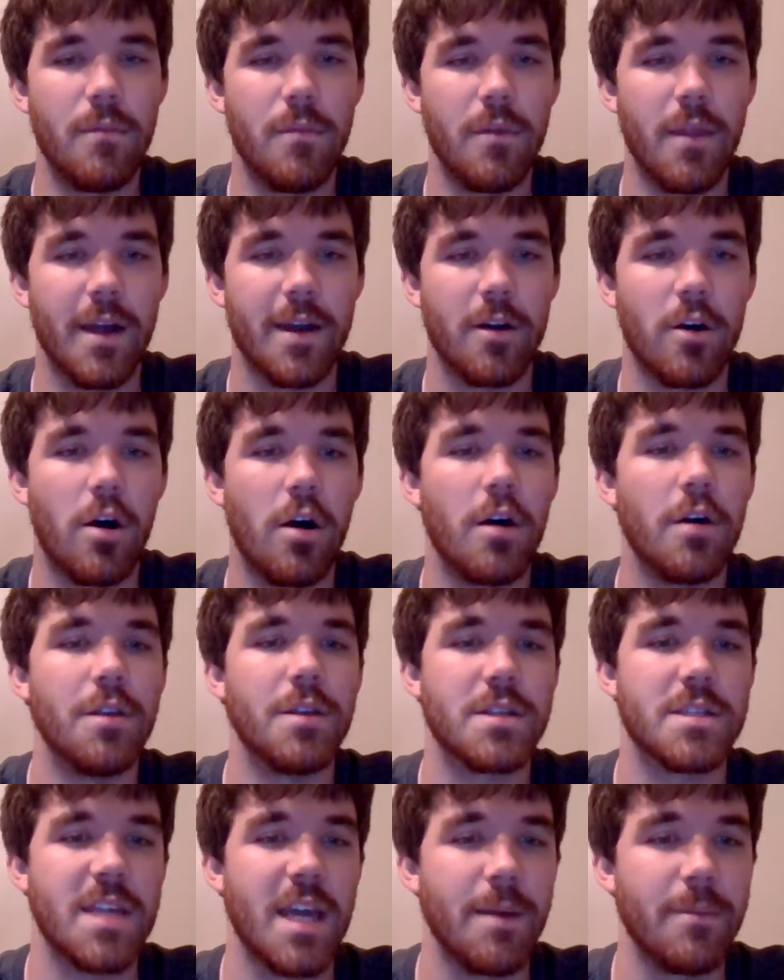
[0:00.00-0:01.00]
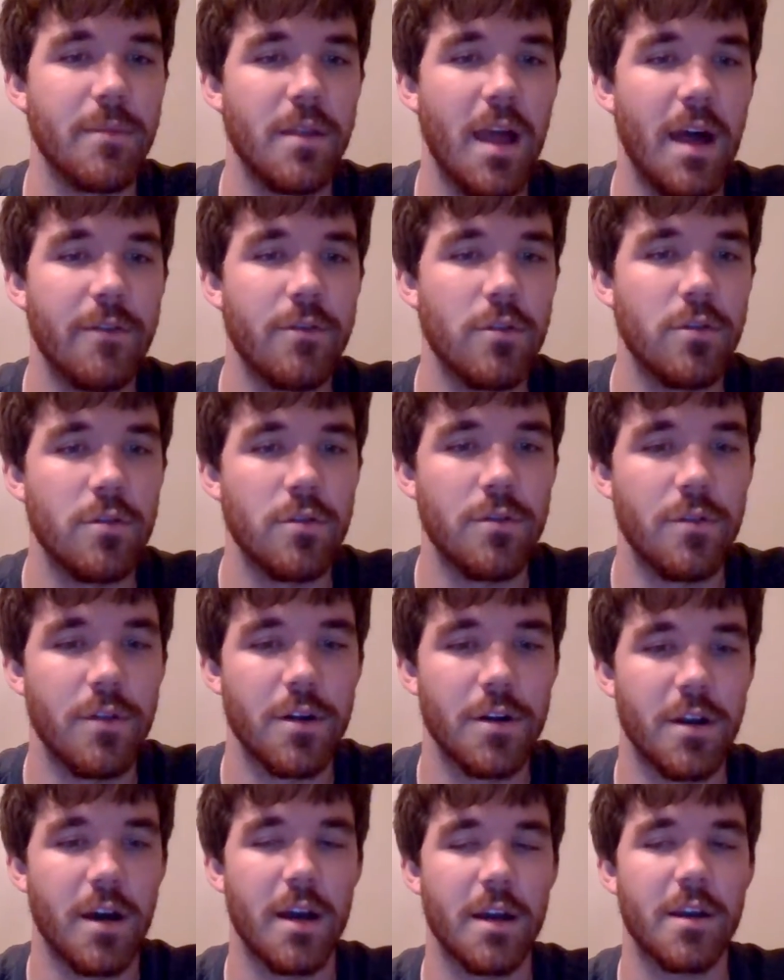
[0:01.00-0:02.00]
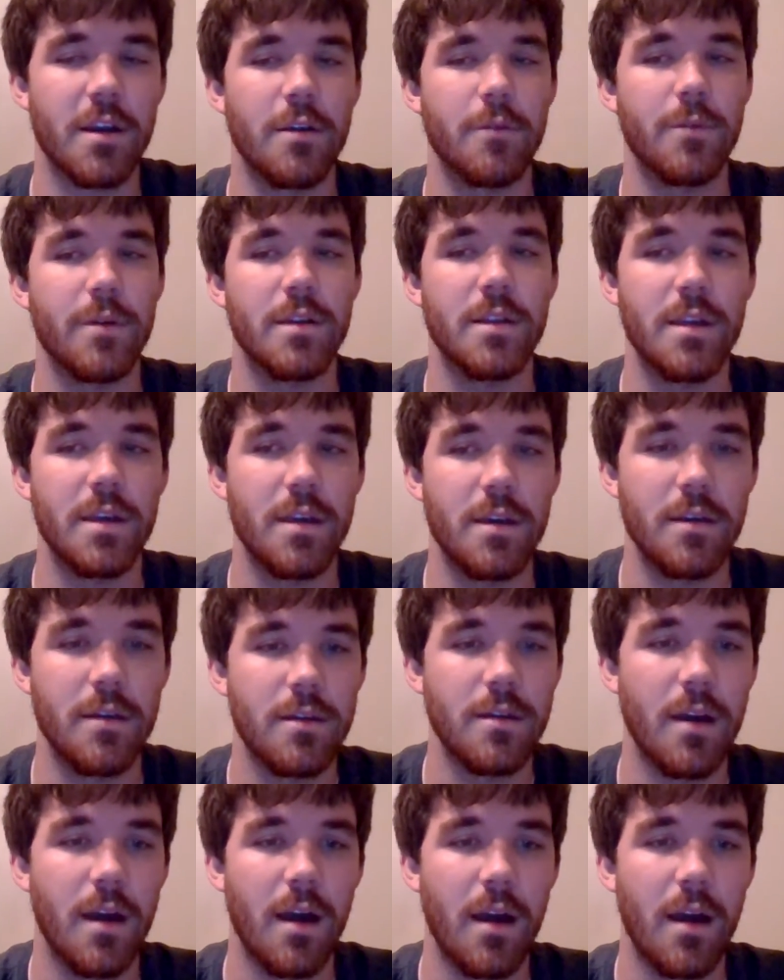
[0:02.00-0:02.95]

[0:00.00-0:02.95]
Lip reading: like all the same level, they're not going to really